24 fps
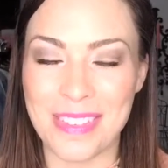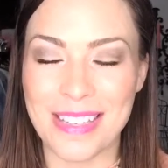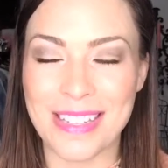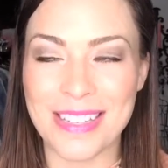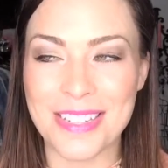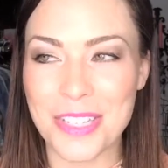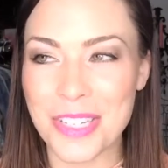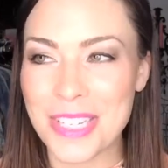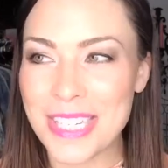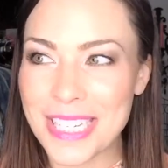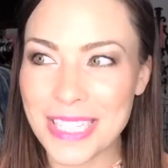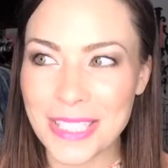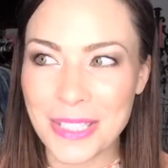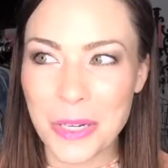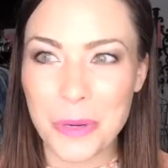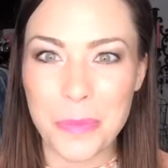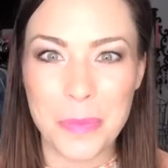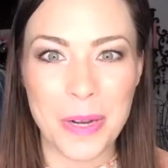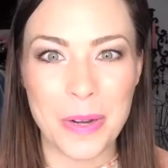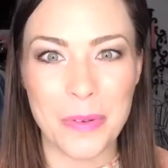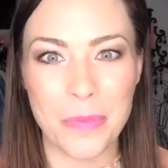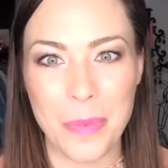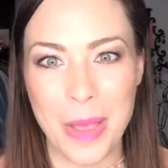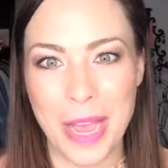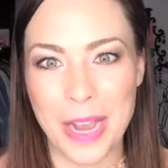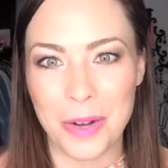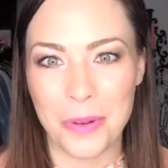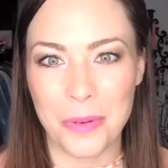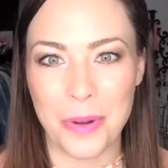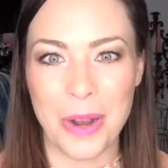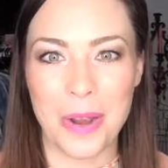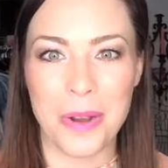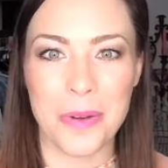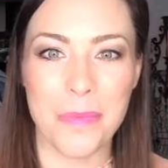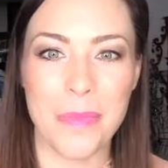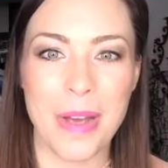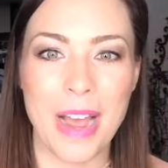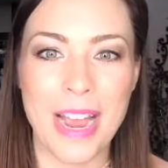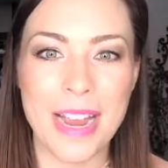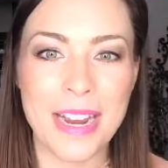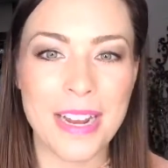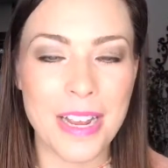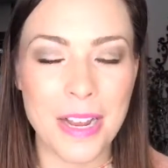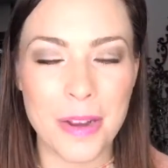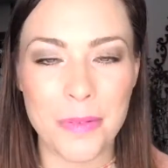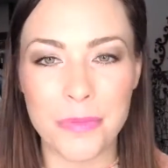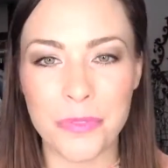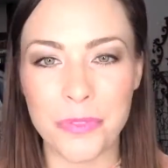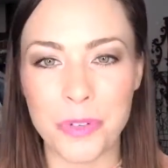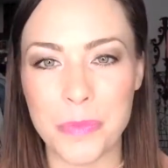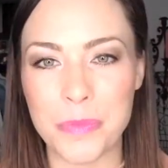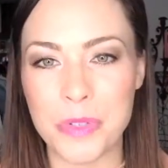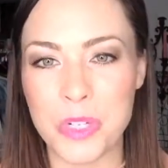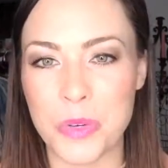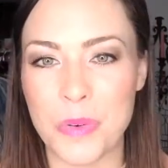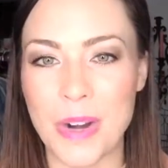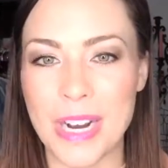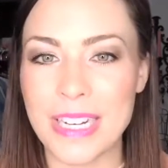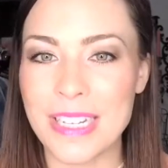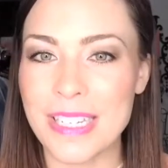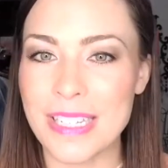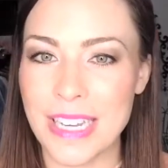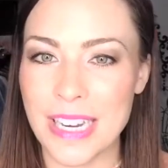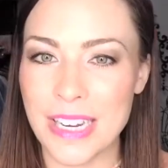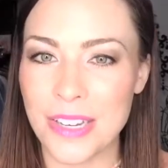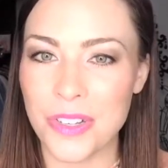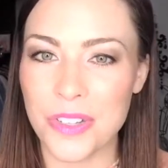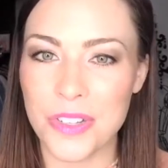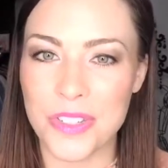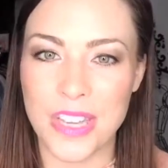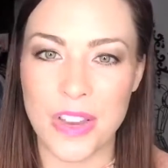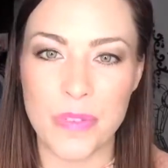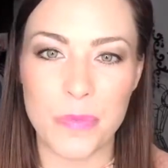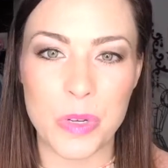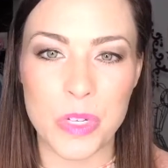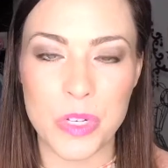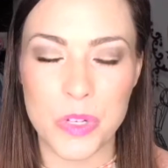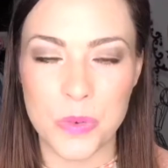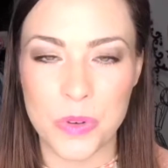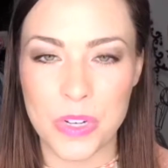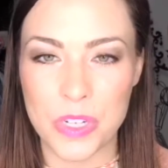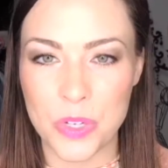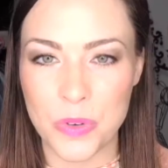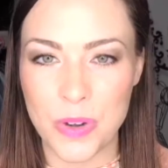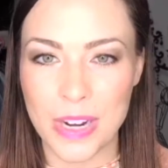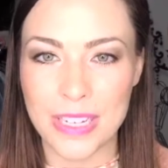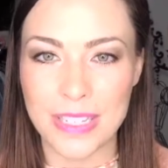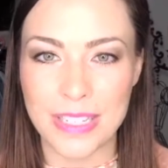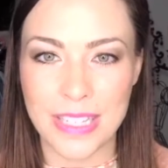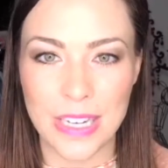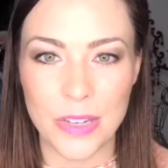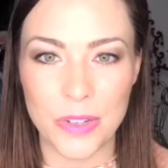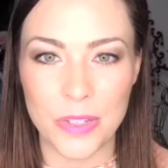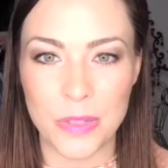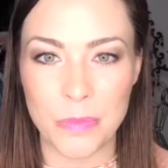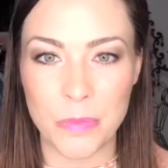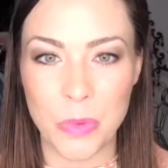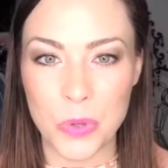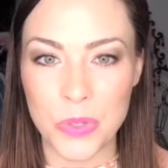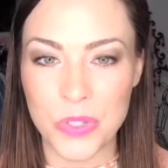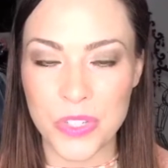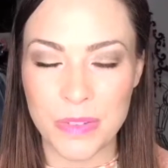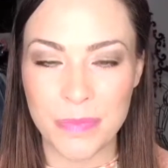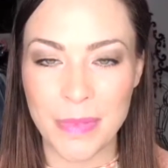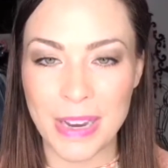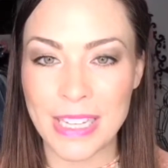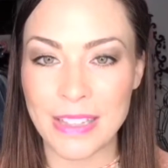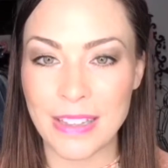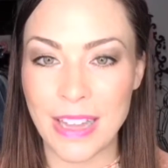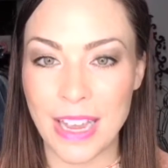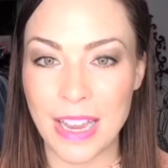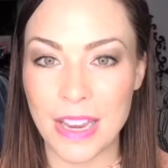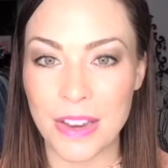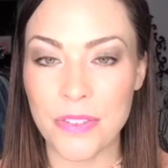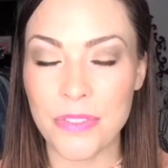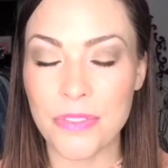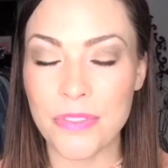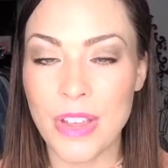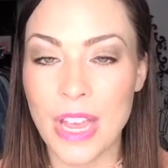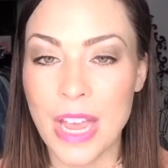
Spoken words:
Just a little bit of background. I come from direct sales. I've been doing direct sales most of my life.